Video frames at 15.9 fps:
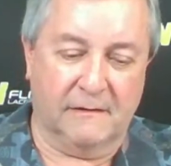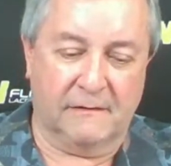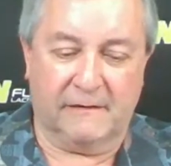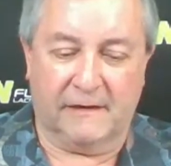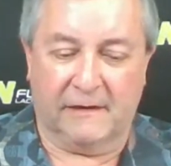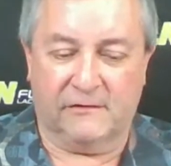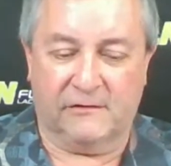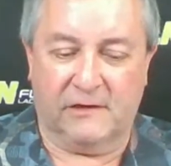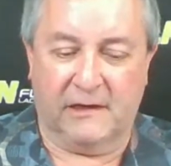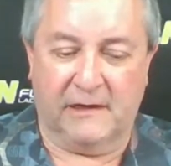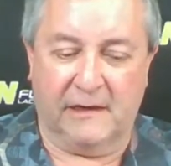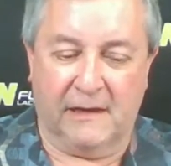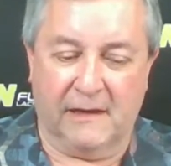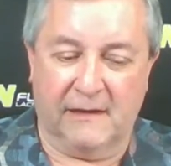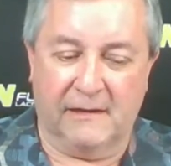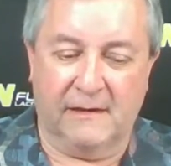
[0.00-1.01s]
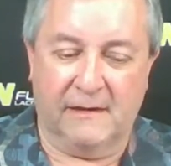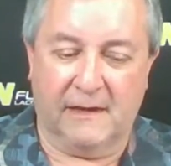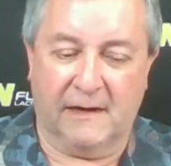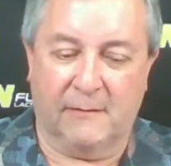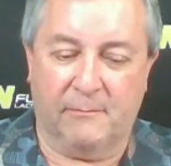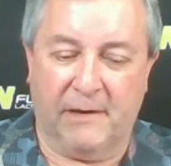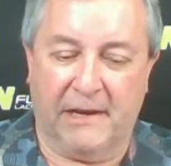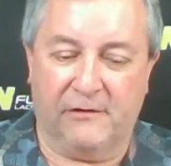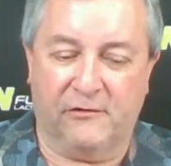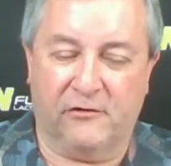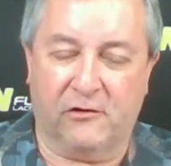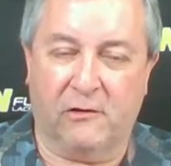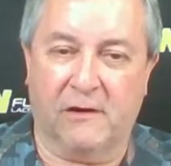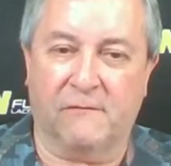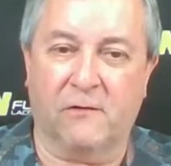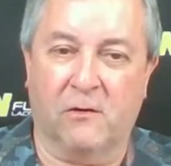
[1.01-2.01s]
It's actually not a bad
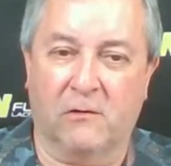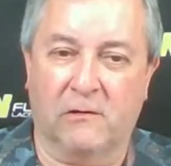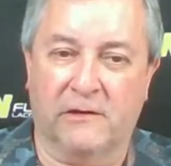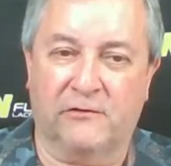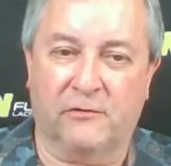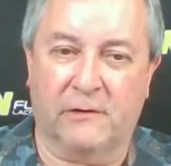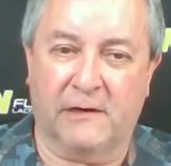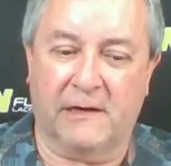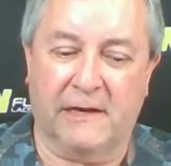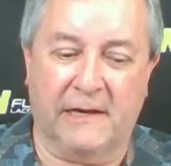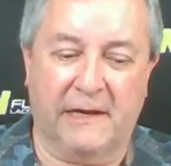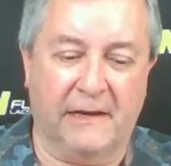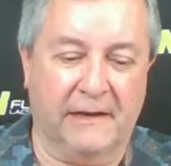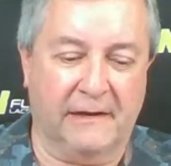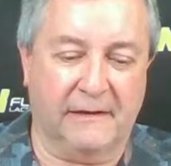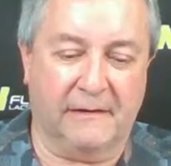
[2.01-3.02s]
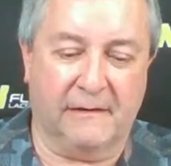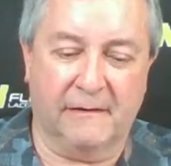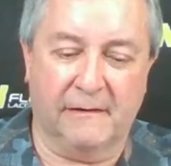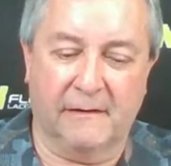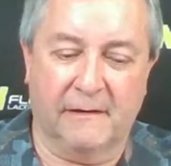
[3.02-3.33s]
showing for Holy Trinity, and